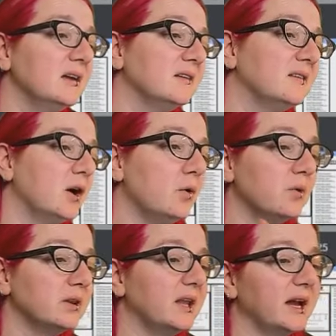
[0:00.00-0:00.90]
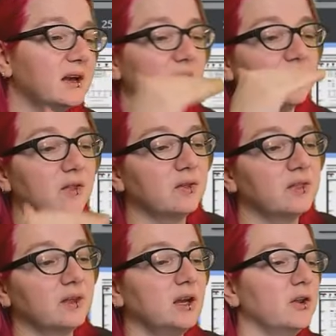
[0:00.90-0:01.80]
So like,
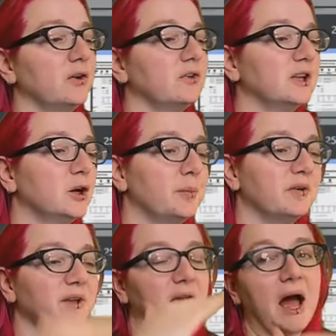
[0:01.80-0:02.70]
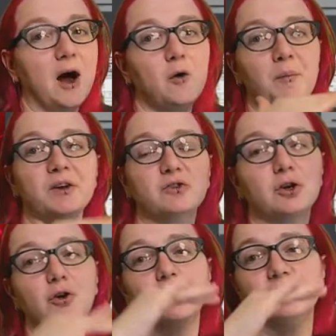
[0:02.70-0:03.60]
you know, there's a little bit of like how much
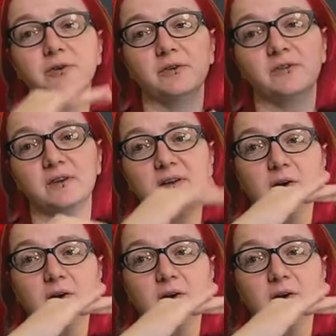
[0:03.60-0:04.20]
current versus,